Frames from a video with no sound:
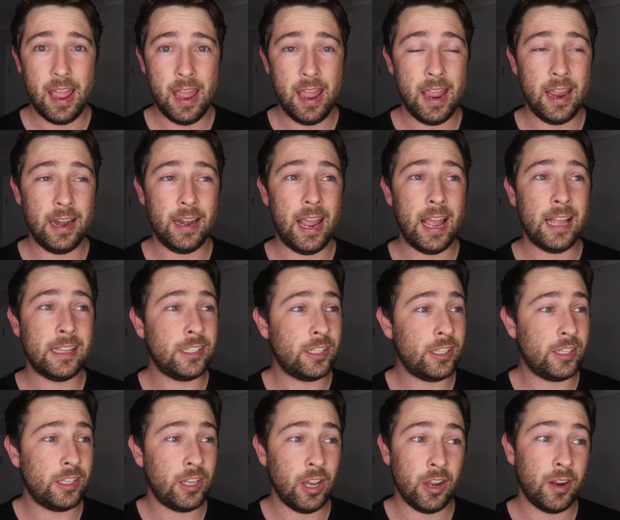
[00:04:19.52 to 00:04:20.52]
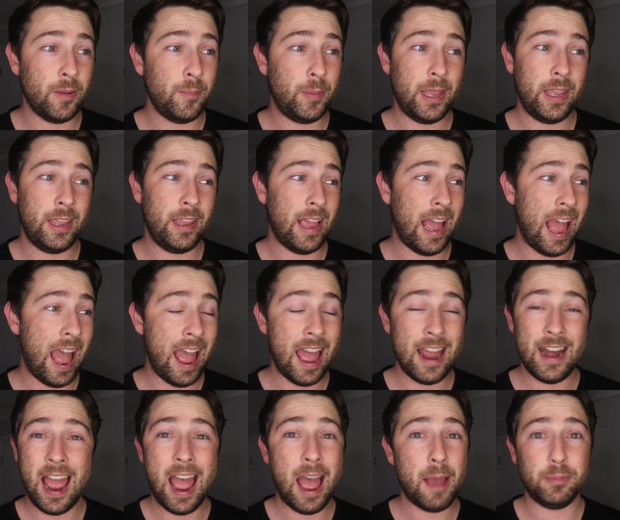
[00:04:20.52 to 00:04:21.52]
And it's going to be
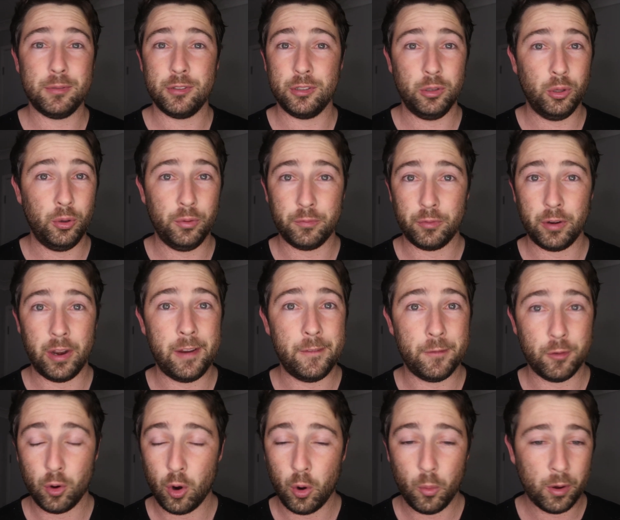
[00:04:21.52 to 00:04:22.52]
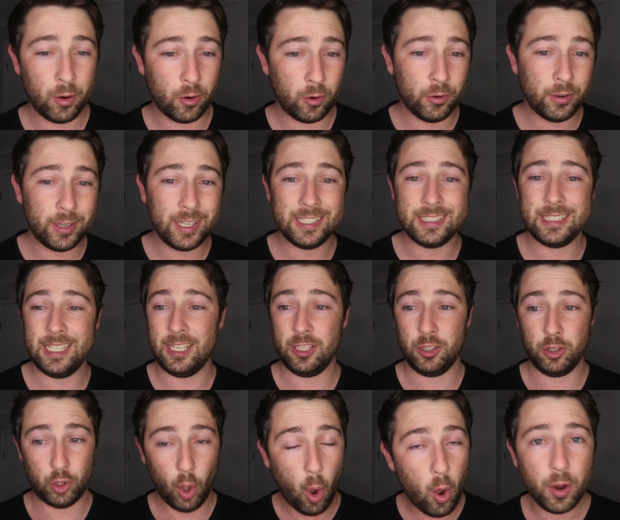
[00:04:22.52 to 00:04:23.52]
an absolute free-for-all. We're already
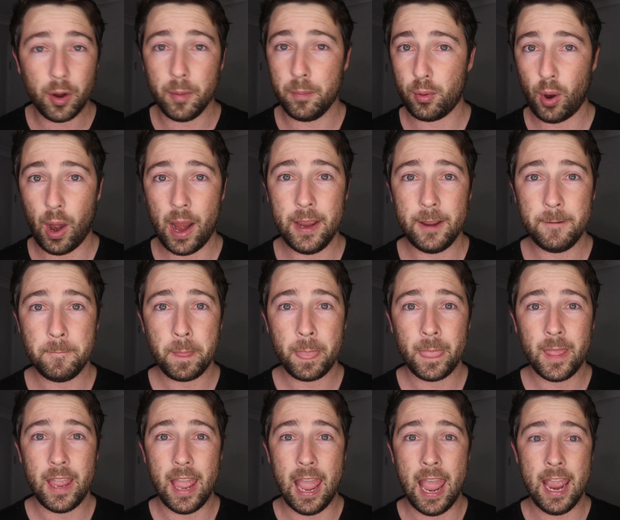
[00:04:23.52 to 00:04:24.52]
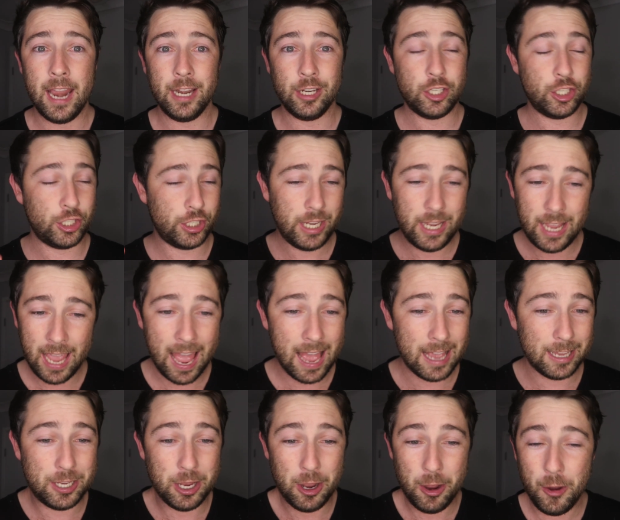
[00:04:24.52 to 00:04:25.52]
seeing Donna break, and she
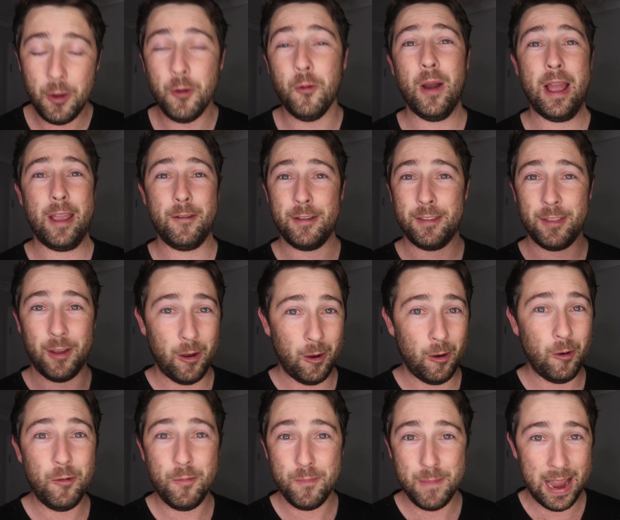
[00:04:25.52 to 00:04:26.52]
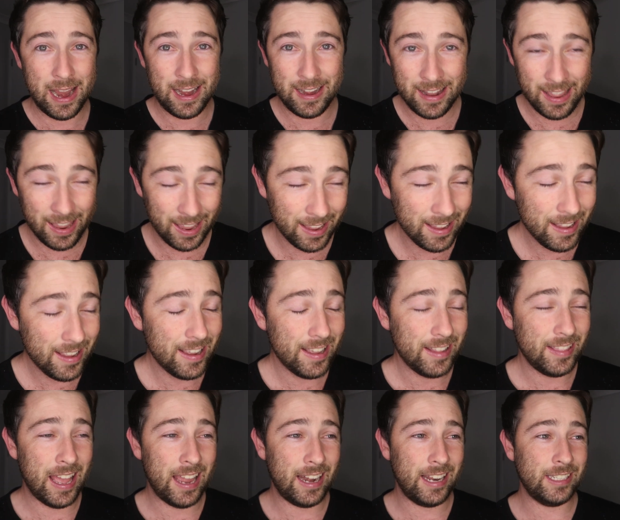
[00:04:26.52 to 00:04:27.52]
has her way with old mate there,
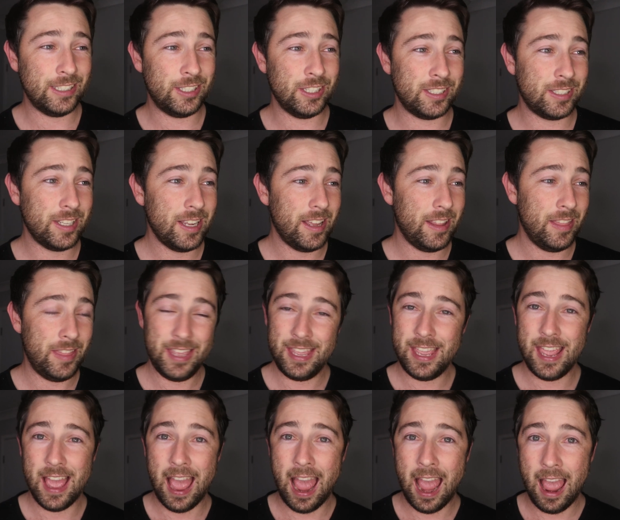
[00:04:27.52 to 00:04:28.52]
that is just the